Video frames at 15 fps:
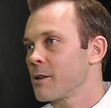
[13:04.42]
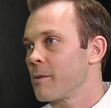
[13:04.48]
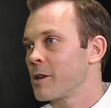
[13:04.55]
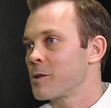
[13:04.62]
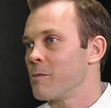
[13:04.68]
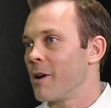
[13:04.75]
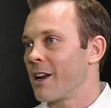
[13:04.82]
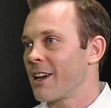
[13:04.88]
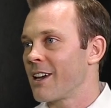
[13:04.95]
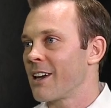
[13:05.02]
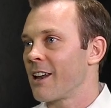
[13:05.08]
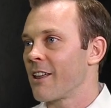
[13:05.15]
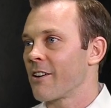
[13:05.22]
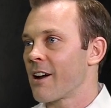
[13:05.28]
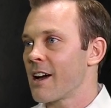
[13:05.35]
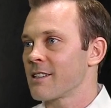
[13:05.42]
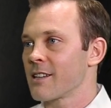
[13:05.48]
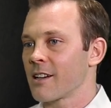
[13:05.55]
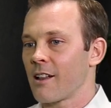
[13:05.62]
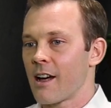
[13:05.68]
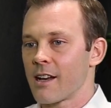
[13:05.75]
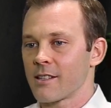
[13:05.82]
so much money in other
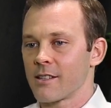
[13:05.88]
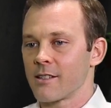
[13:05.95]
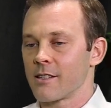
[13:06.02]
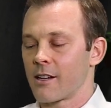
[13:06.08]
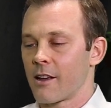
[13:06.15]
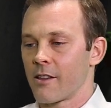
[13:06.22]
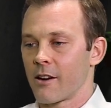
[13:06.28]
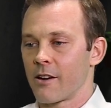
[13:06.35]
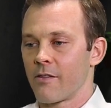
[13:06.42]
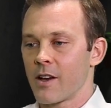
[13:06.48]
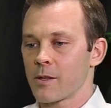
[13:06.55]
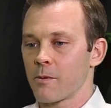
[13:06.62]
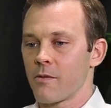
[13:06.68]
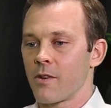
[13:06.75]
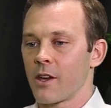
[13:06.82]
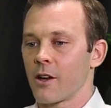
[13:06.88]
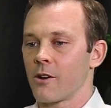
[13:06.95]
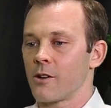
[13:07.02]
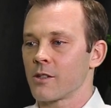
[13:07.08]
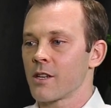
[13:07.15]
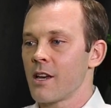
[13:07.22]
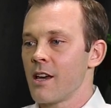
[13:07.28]
asset classes and other investment
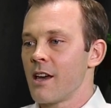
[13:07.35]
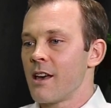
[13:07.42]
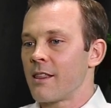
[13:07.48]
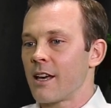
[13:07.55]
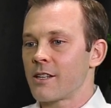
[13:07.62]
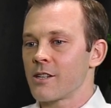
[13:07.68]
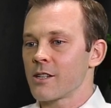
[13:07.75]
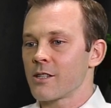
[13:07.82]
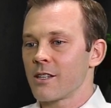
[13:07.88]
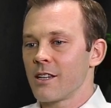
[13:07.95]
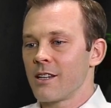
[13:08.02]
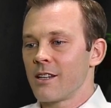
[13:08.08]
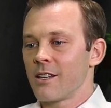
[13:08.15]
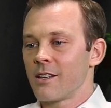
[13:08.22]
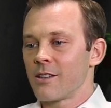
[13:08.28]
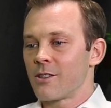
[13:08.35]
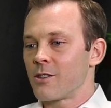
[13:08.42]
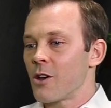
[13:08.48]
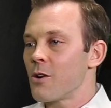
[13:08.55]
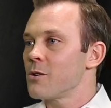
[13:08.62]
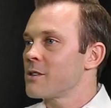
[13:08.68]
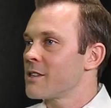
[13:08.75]
vehicles, that just
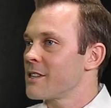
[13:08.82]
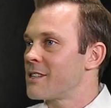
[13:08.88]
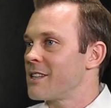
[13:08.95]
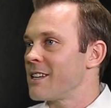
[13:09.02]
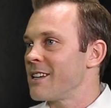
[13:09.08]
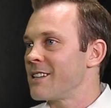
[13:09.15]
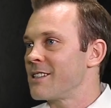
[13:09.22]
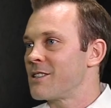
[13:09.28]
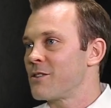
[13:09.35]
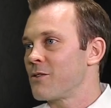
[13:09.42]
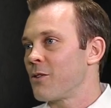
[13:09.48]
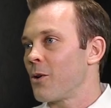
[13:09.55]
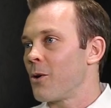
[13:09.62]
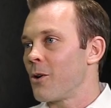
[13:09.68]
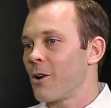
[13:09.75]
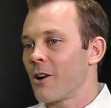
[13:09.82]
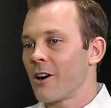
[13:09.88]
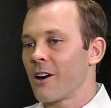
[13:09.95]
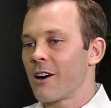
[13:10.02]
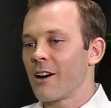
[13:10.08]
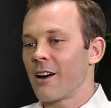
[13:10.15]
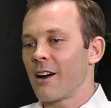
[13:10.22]
sows the seeds
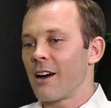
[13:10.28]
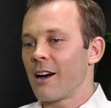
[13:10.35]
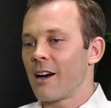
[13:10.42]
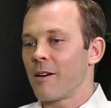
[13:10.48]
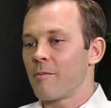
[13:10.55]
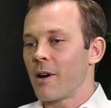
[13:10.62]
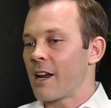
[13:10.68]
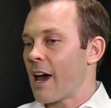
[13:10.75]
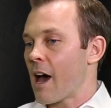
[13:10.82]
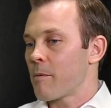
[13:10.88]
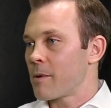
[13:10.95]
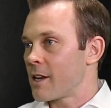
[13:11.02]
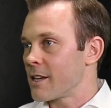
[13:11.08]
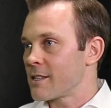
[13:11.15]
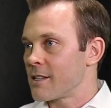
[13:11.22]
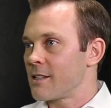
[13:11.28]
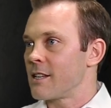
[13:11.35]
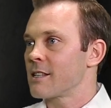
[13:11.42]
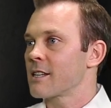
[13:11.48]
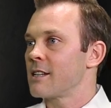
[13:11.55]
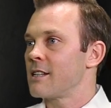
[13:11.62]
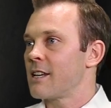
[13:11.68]
for unhappiness and
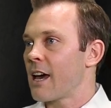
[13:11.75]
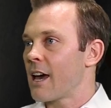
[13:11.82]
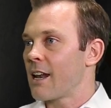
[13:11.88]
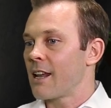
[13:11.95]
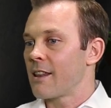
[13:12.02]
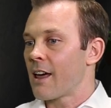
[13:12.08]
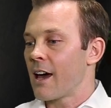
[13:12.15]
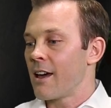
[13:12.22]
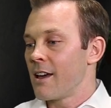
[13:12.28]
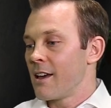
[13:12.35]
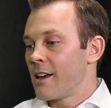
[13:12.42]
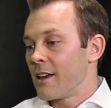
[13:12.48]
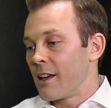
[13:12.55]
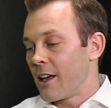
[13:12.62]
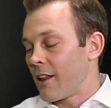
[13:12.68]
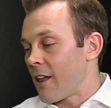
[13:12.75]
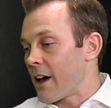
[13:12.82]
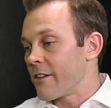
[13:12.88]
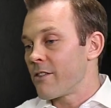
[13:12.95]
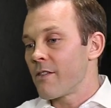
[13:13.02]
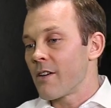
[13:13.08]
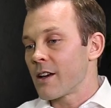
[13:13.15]
discontent, and that a
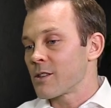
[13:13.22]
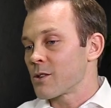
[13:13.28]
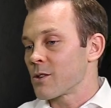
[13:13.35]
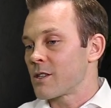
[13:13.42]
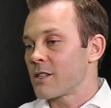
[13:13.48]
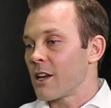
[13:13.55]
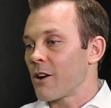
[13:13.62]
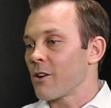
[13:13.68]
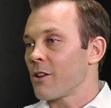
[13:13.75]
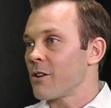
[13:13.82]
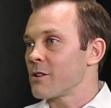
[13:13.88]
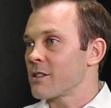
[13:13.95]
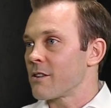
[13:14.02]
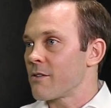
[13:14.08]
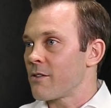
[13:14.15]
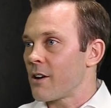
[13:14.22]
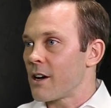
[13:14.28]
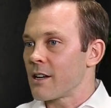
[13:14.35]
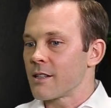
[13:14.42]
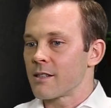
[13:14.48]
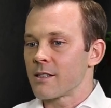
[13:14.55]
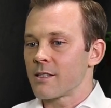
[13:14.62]
lot of investors sell closed-end
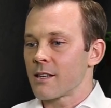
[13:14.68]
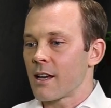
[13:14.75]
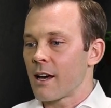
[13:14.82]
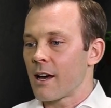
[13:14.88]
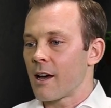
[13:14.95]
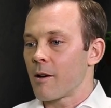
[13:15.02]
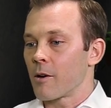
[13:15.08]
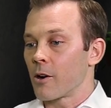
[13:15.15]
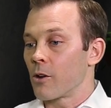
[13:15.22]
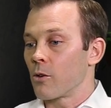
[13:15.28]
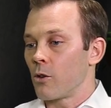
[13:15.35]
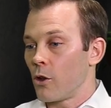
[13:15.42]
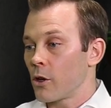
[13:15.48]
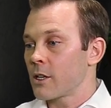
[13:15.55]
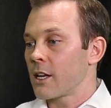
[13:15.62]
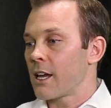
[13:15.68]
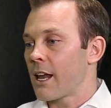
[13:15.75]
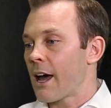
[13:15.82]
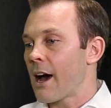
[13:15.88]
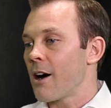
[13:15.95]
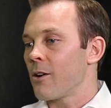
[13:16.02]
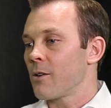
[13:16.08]
funds or look to
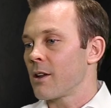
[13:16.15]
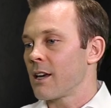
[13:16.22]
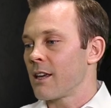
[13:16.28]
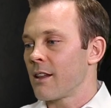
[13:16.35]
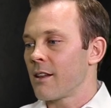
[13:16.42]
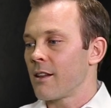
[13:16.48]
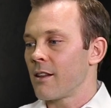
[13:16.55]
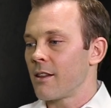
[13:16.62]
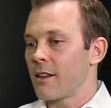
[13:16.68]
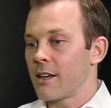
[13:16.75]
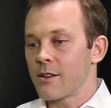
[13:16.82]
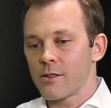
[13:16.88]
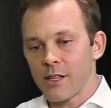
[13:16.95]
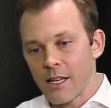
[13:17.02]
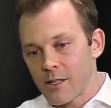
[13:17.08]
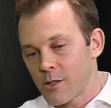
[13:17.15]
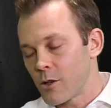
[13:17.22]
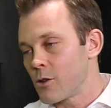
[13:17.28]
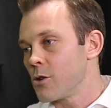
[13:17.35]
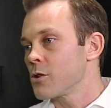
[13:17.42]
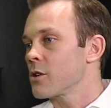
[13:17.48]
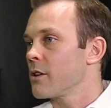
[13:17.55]
get out, and these
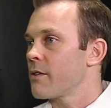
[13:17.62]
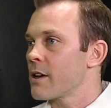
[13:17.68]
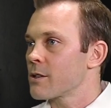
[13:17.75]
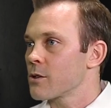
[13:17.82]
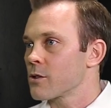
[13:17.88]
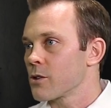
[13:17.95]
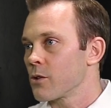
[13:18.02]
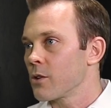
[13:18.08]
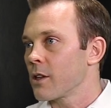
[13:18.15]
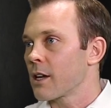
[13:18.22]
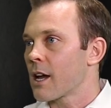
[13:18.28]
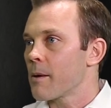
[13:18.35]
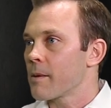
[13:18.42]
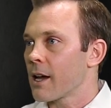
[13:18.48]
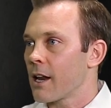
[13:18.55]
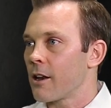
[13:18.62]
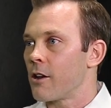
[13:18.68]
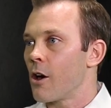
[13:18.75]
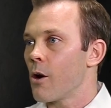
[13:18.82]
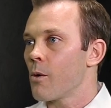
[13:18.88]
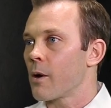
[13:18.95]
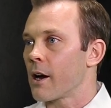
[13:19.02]
institutional investors are really coming out of
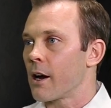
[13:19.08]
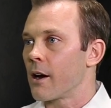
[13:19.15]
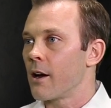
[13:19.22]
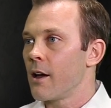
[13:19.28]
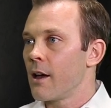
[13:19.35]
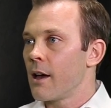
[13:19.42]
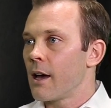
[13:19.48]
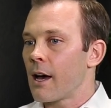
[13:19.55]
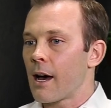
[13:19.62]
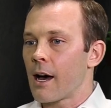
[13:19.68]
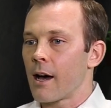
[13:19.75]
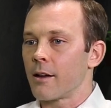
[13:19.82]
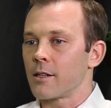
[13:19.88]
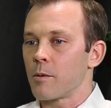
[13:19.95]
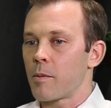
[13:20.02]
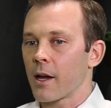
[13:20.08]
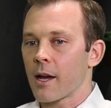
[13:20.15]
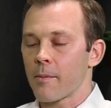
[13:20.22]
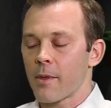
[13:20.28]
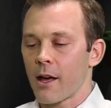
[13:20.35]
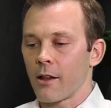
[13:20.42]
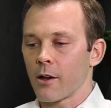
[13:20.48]
nowhere to
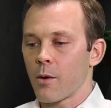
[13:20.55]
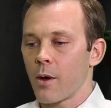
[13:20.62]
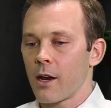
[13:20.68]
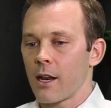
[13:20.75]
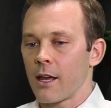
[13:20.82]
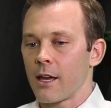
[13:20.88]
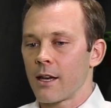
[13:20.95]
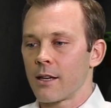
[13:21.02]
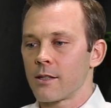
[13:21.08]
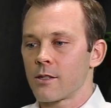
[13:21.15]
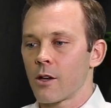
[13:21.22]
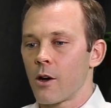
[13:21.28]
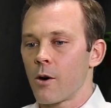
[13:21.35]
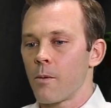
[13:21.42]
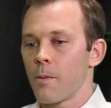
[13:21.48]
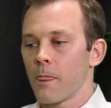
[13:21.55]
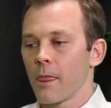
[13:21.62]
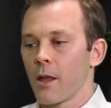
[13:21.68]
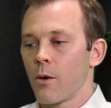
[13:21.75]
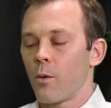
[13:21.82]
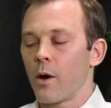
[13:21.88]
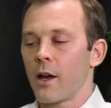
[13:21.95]
pick up that liquidity. And so
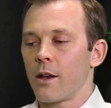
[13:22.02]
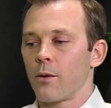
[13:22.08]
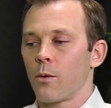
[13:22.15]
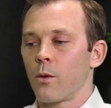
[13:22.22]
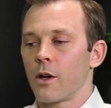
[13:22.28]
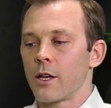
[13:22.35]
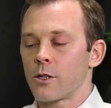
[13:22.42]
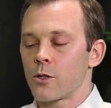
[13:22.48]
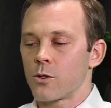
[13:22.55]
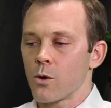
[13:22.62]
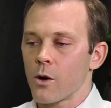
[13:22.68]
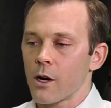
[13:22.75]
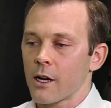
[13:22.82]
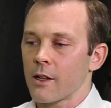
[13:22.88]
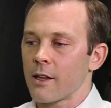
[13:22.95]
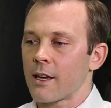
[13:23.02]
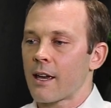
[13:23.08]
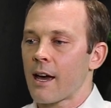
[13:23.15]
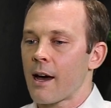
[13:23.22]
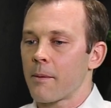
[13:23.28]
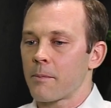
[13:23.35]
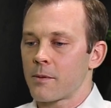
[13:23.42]
what historically
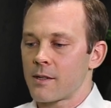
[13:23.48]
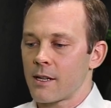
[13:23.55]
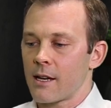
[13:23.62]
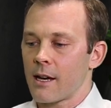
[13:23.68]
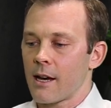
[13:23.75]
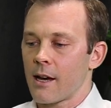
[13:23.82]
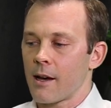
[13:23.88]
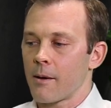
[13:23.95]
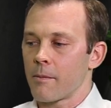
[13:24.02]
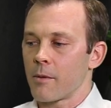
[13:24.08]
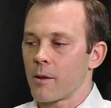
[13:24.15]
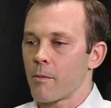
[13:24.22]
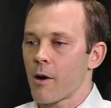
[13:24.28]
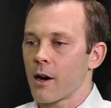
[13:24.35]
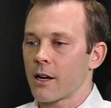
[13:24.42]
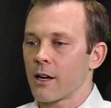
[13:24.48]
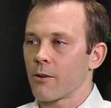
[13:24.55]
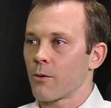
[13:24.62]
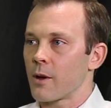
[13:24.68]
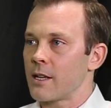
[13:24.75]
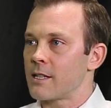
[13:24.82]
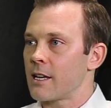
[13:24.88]
kept the
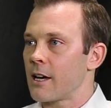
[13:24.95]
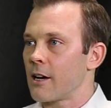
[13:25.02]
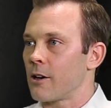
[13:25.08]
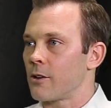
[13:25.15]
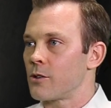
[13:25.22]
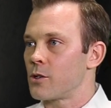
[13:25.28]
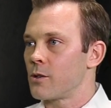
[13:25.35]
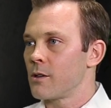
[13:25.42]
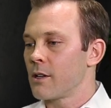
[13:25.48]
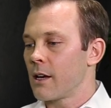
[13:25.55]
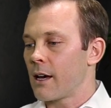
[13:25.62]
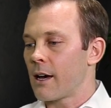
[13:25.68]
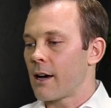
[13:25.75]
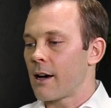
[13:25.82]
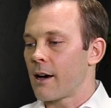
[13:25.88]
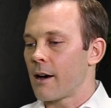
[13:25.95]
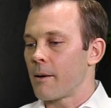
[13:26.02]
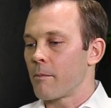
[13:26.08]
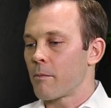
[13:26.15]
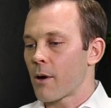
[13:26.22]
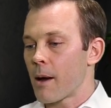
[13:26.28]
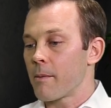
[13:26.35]
market retailed,
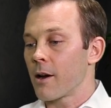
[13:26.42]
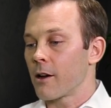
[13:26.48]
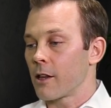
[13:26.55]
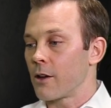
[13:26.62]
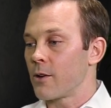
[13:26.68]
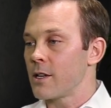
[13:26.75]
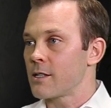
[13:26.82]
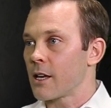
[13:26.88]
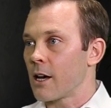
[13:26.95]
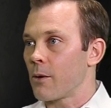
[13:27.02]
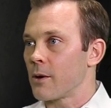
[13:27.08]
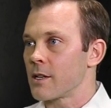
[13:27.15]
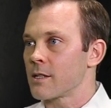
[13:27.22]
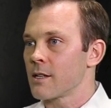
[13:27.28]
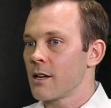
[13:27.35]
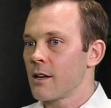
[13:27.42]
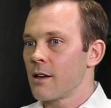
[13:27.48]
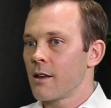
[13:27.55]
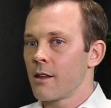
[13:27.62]
primarily retail, was